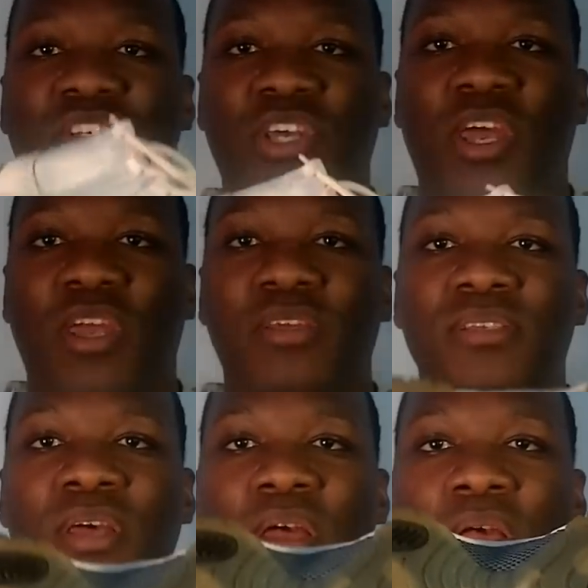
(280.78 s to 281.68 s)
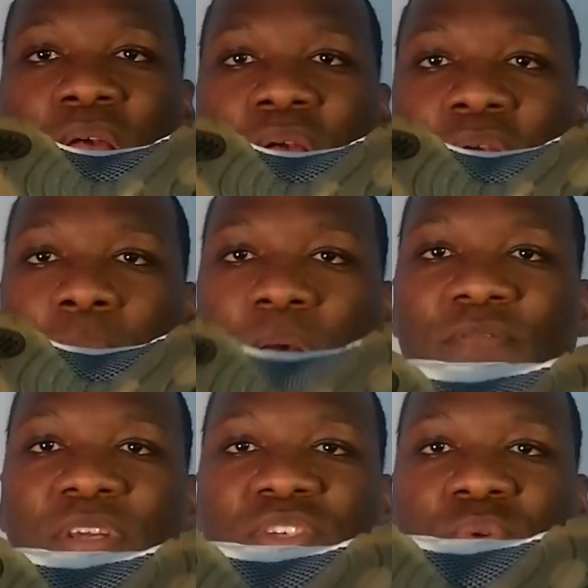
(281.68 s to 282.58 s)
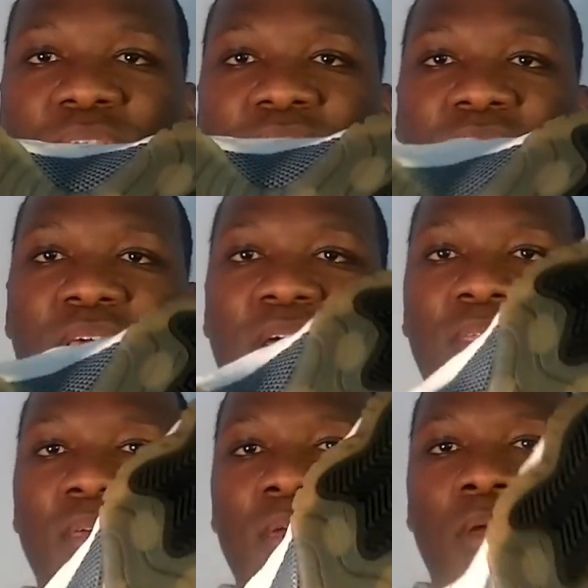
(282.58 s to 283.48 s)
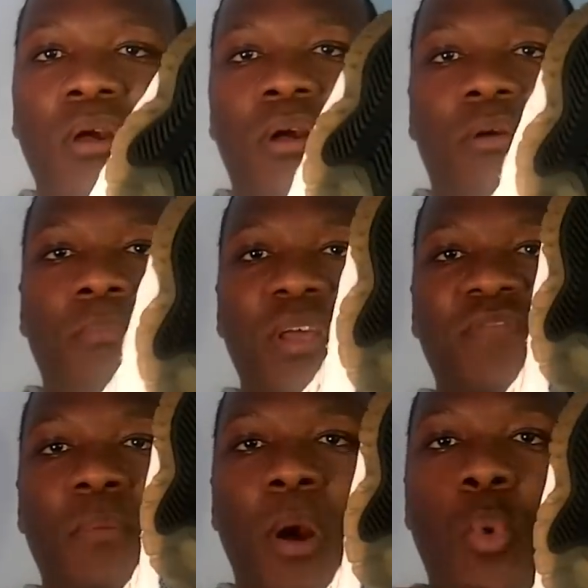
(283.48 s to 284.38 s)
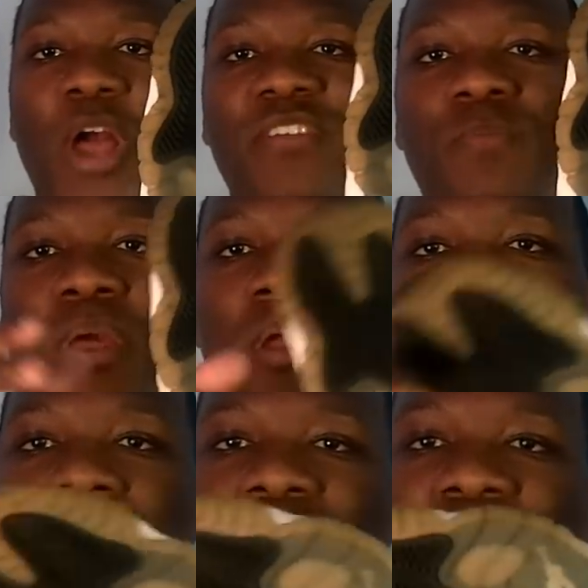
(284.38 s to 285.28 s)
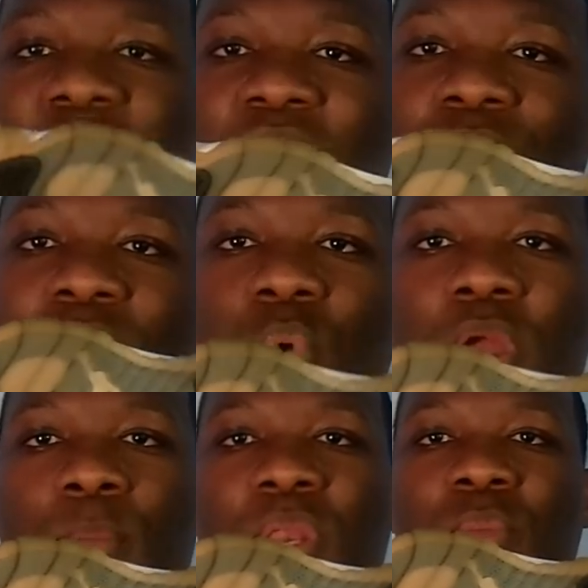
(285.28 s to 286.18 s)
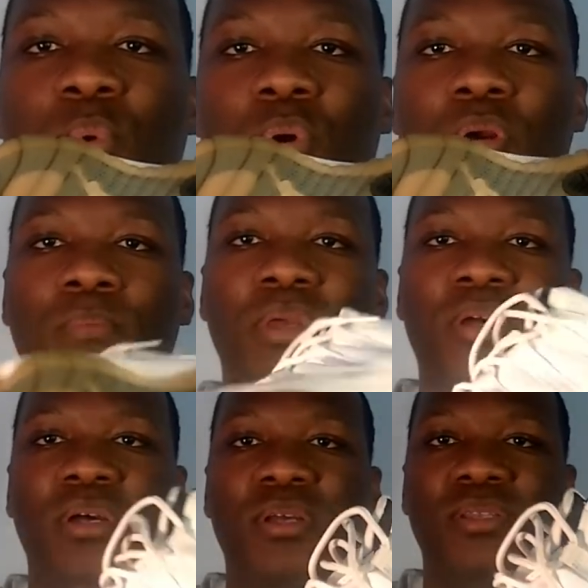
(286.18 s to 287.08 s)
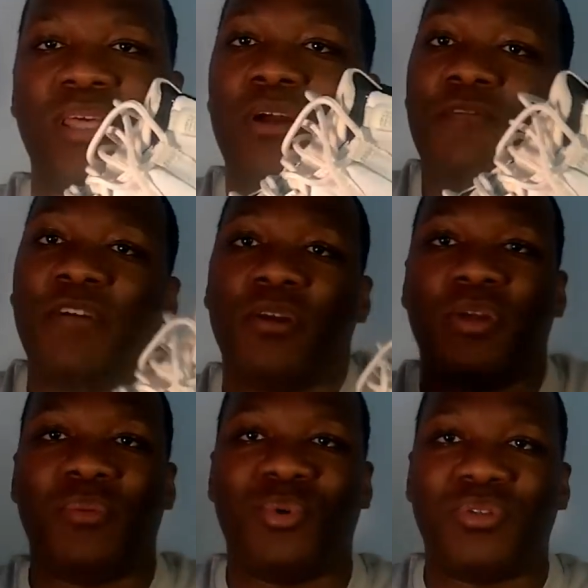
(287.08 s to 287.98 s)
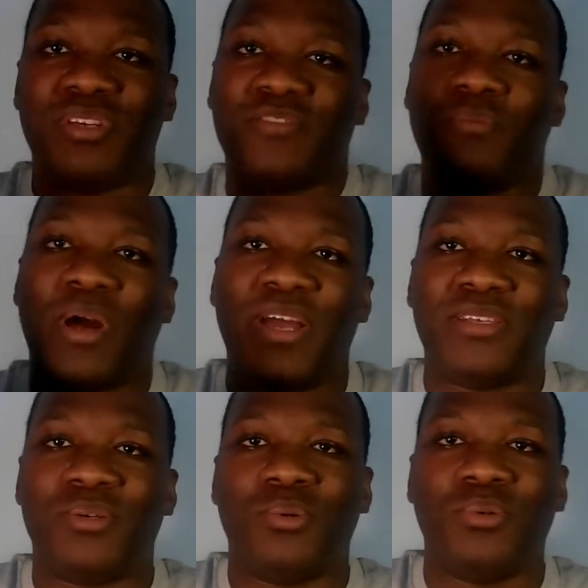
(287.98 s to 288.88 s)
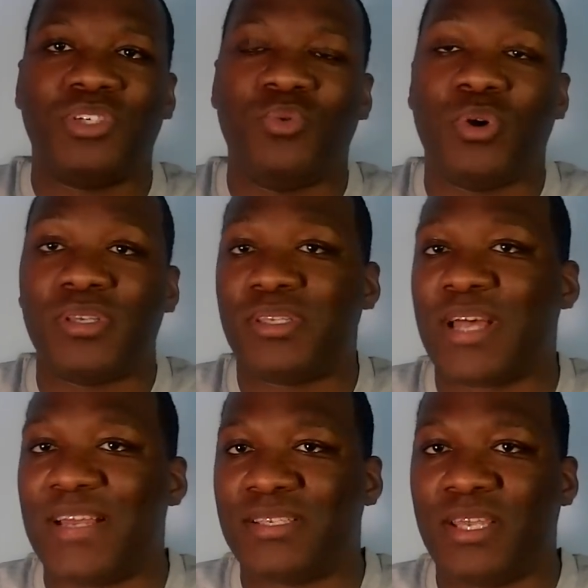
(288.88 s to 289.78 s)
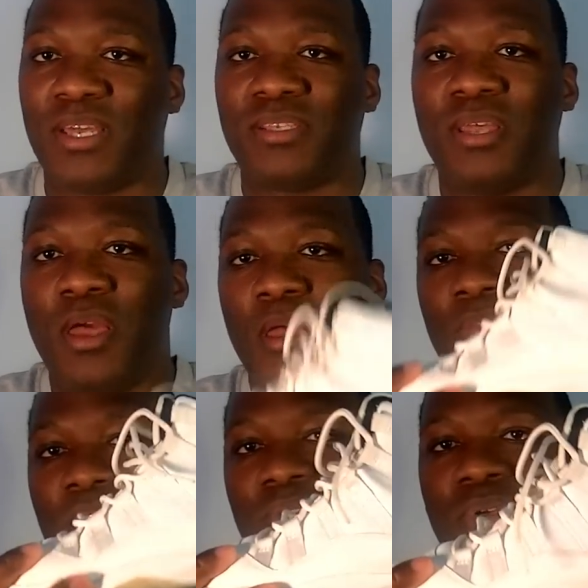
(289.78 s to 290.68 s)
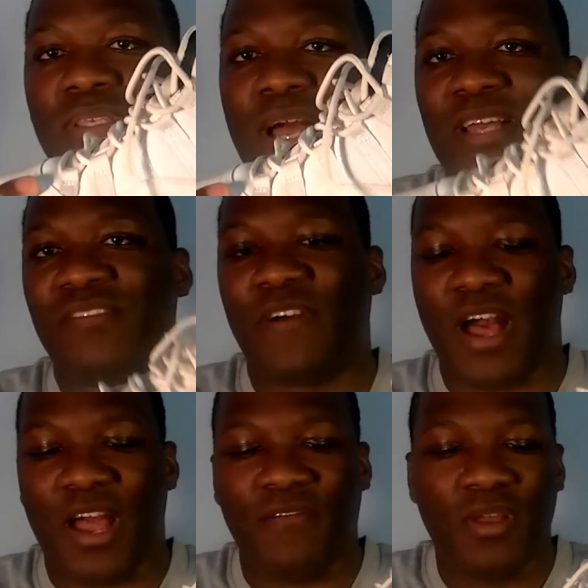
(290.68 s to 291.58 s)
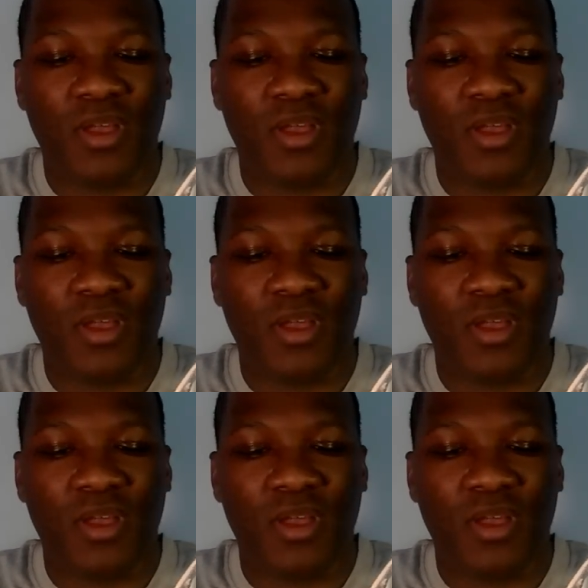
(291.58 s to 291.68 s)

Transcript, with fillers: of J's I love these joints to death. Um, as for my wife's pair, she can't really wear them anymore because they don't fit her anymore. These are from high school. She wears a size 6. These are a size 5.